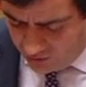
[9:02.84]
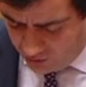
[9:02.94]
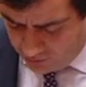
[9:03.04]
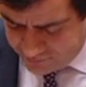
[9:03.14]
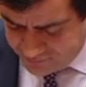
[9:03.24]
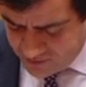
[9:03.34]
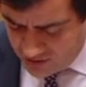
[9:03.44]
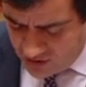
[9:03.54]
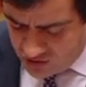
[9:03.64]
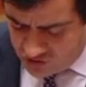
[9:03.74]
Holt
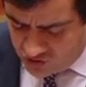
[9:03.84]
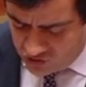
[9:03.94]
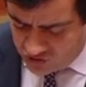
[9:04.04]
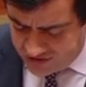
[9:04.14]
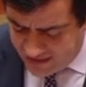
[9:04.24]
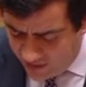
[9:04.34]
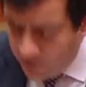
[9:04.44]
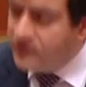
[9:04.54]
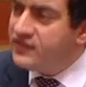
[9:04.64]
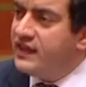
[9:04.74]
to
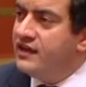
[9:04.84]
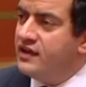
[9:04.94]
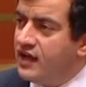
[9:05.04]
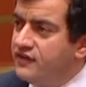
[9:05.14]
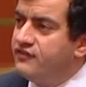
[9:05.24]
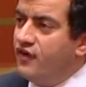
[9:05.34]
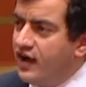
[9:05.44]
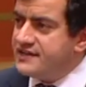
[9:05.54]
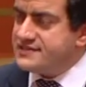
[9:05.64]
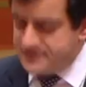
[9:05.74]
narrow the
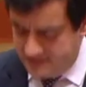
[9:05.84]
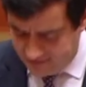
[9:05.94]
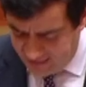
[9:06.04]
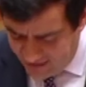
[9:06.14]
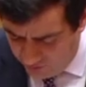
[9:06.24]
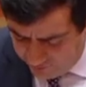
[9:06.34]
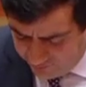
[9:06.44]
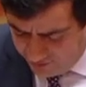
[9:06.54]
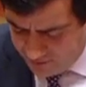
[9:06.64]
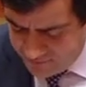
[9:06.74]
advice they
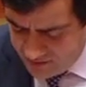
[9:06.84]
offer